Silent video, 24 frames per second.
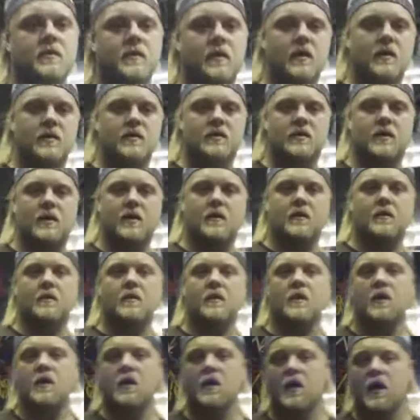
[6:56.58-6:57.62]
around town.
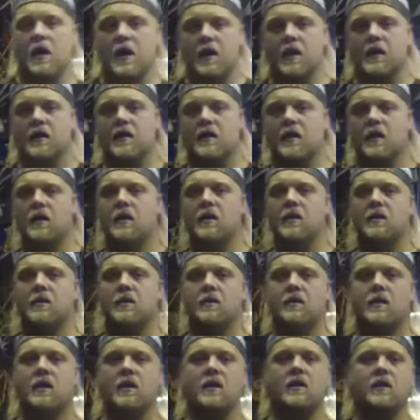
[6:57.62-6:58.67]
And
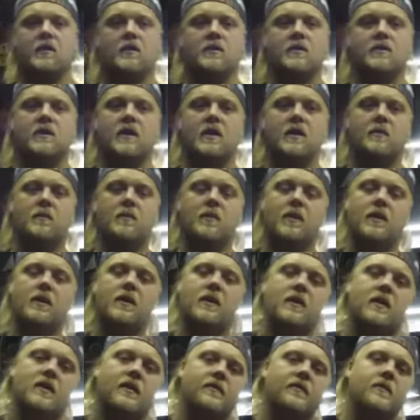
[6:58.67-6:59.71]
he knows anybody
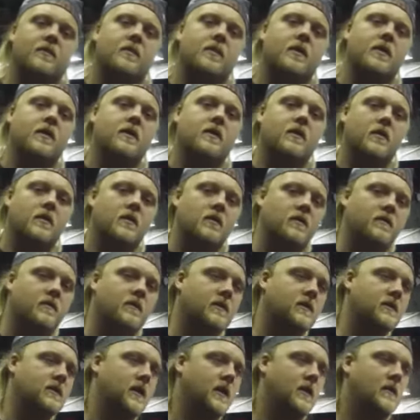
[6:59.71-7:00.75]
and everybody all over
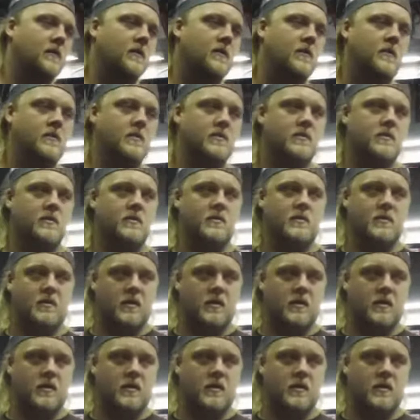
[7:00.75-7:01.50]
the town that goes to those